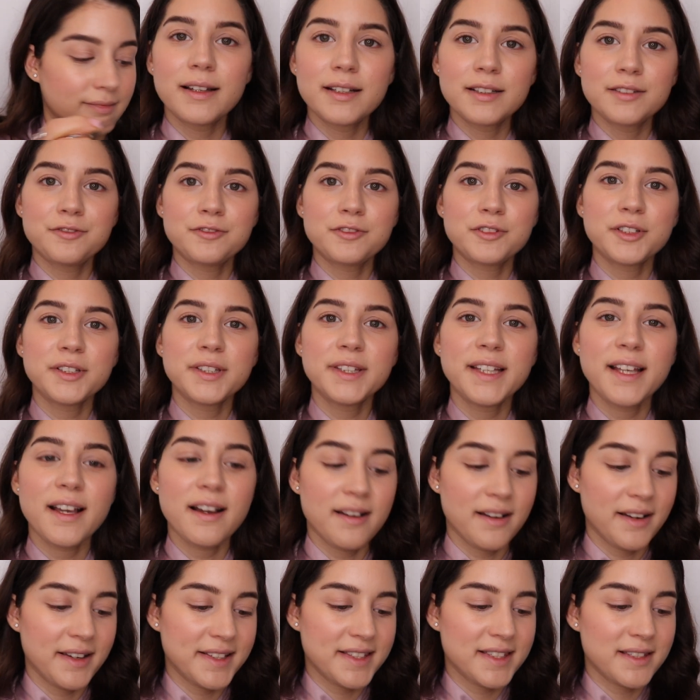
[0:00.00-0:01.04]
For the
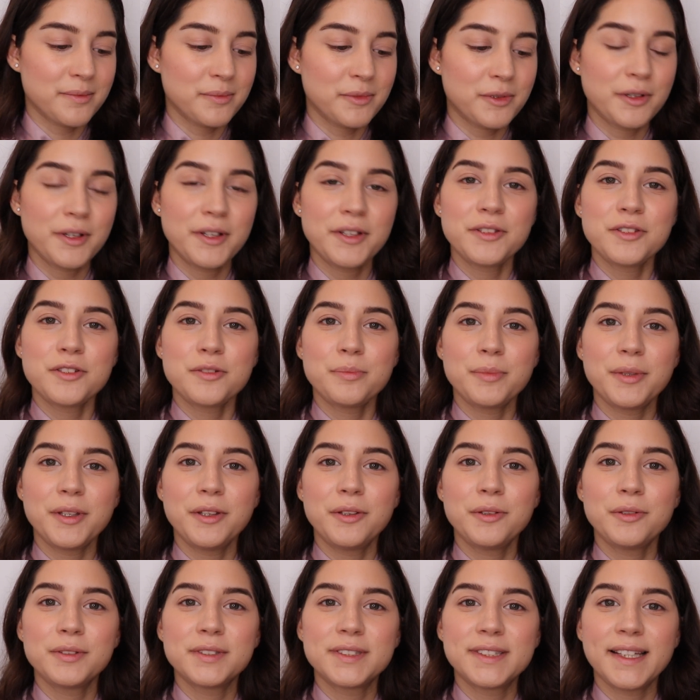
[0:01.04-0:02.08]
eyes, I'm going to be
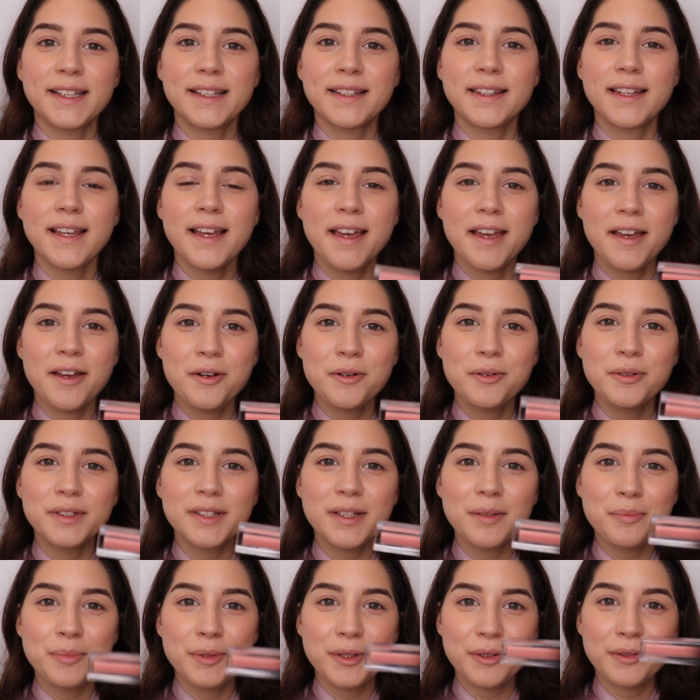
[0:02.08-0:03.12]
using the
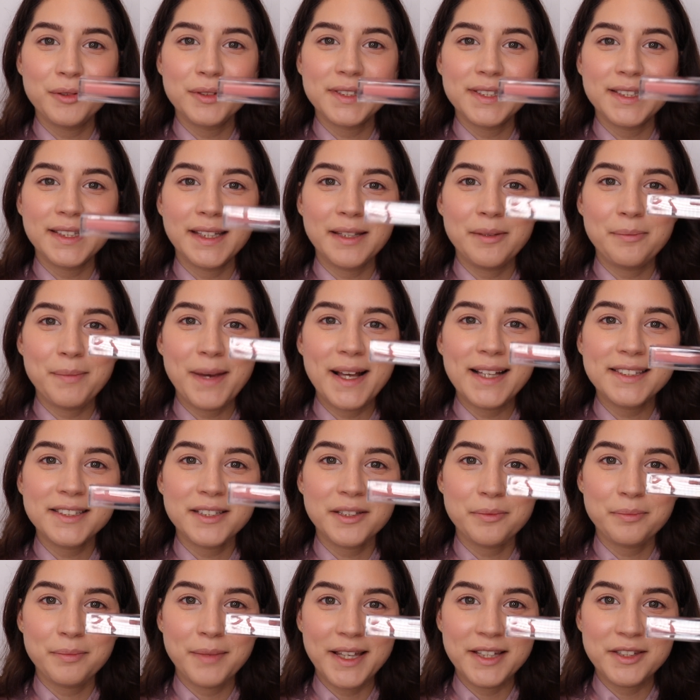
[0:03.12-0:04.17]
Huda Beauty Matte
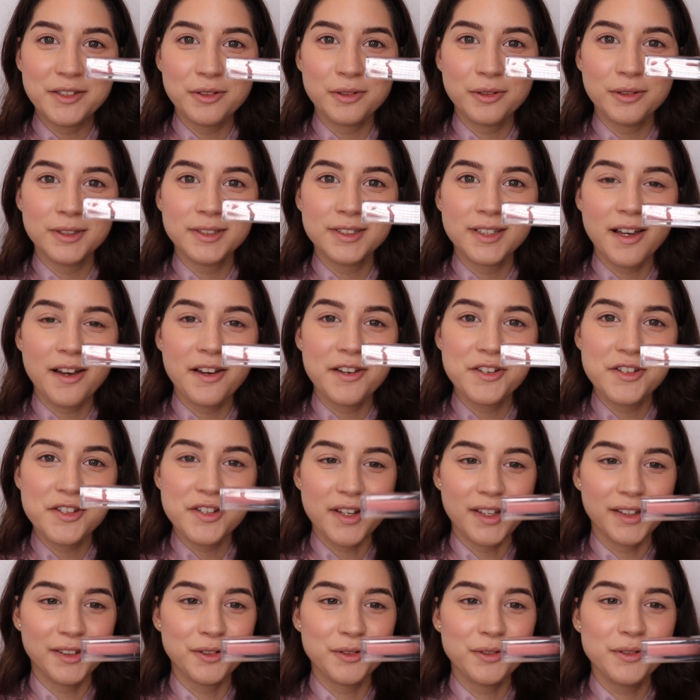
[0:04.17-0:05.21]
and Metals
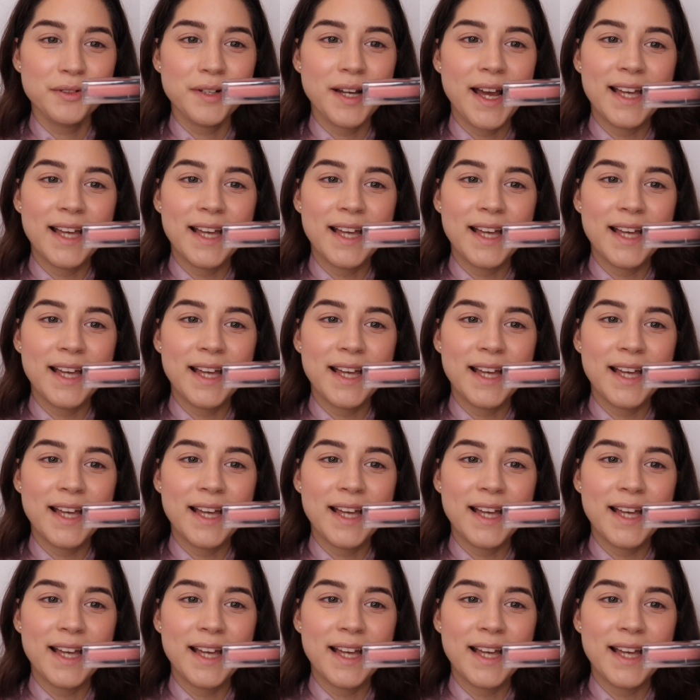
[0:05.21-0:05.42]
eyeshadow,